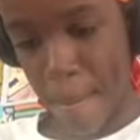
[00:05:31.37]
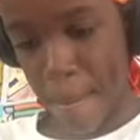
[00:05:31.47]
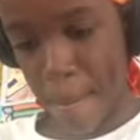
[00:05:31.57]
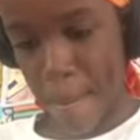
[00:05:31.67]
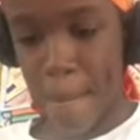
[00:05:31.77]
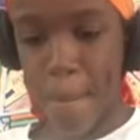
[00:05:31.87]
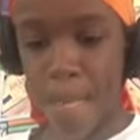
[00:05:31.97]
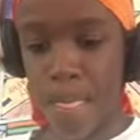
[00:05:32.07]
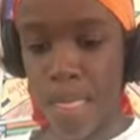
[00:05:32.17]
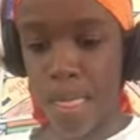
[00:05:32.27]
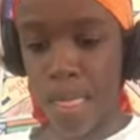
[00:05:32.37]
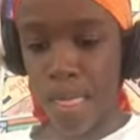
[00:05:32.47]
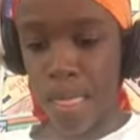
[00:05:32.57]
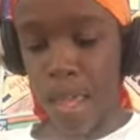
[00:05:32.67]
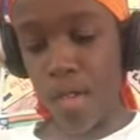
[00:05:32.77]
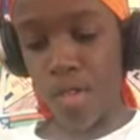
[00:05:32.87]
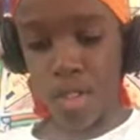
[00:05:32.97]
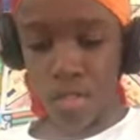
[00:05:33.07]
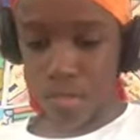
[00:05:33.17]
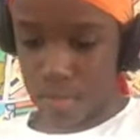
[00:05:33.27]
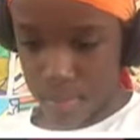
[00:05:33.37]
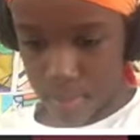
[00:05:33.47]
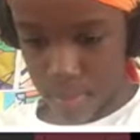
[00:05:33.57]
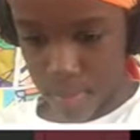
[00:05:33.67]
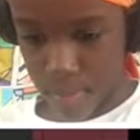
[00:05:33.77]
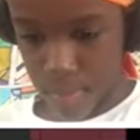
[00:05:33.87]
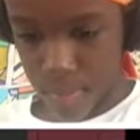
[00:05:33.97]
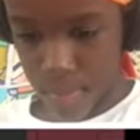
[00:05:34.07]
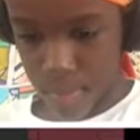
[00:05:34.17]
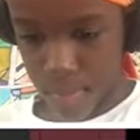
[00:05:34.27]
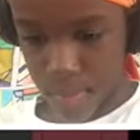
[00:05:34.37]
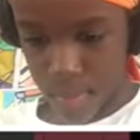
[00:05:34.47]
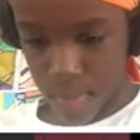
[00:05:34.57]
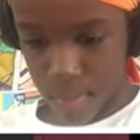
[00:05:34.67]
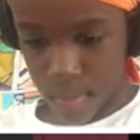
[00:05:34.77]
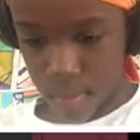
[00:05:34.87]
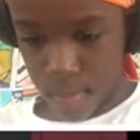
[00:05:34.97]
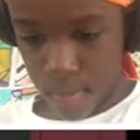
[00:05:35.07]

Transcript: a case. The kid was an idiot. Luckily,